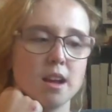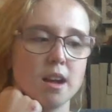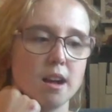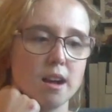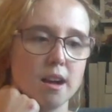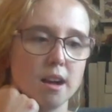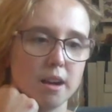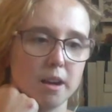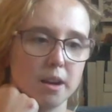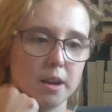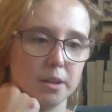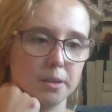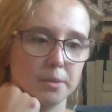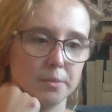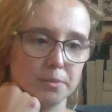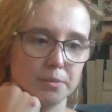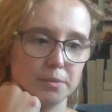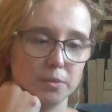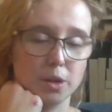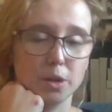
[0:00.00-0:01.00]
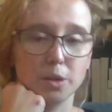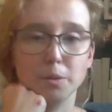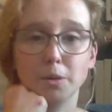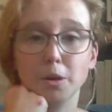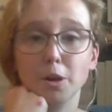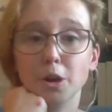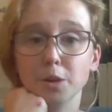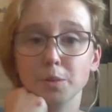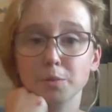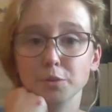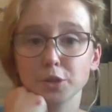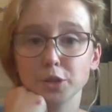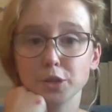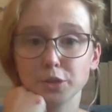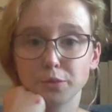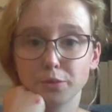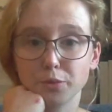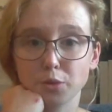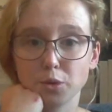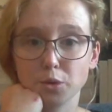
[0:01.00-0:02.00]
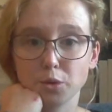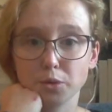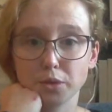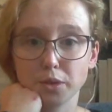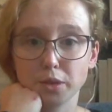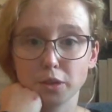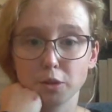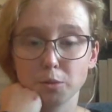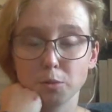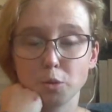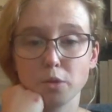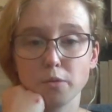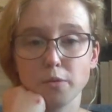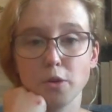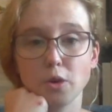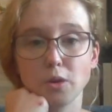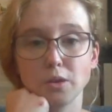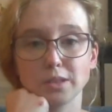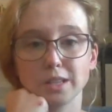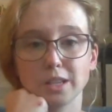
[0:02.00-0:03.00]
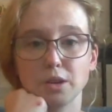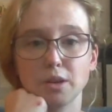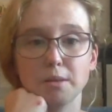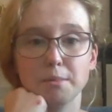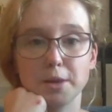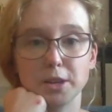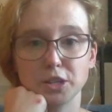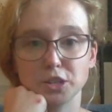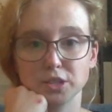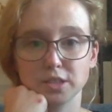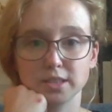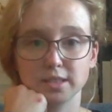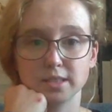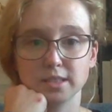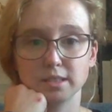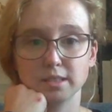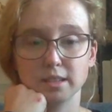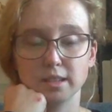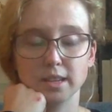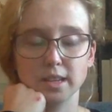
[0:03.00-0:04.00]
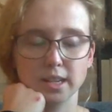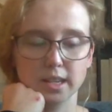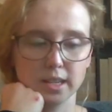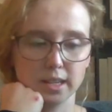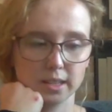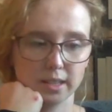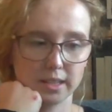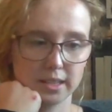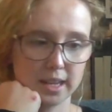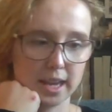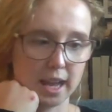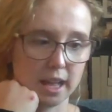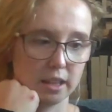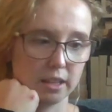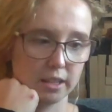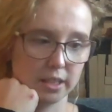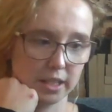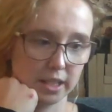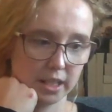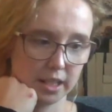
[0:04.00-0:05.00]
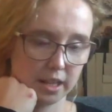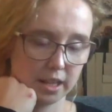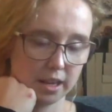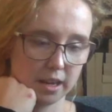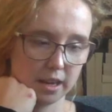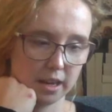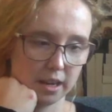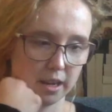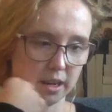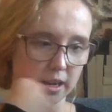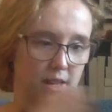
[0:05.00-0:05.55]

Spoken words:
On Bridge 4 with a little more focus, I know I mentioned Kaladin.